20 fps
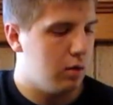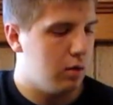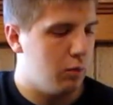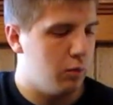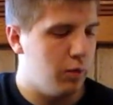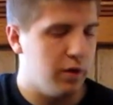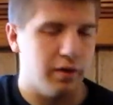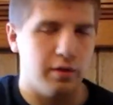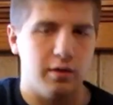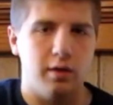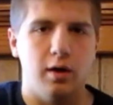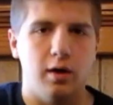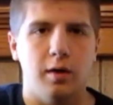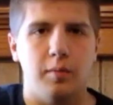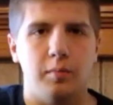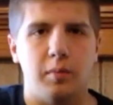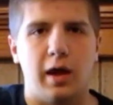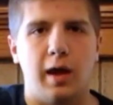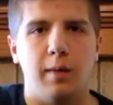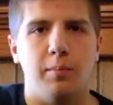with
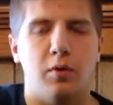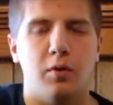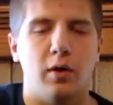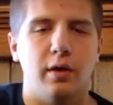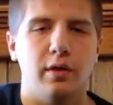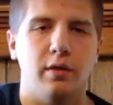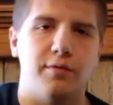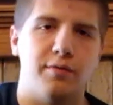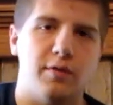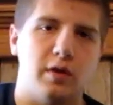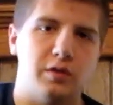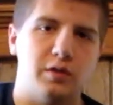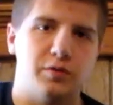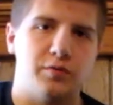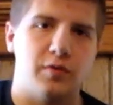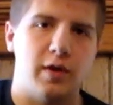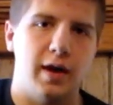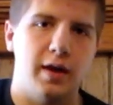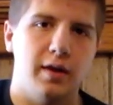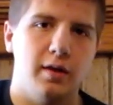capo on the first
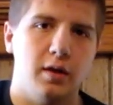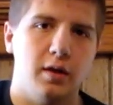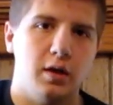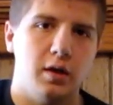fret.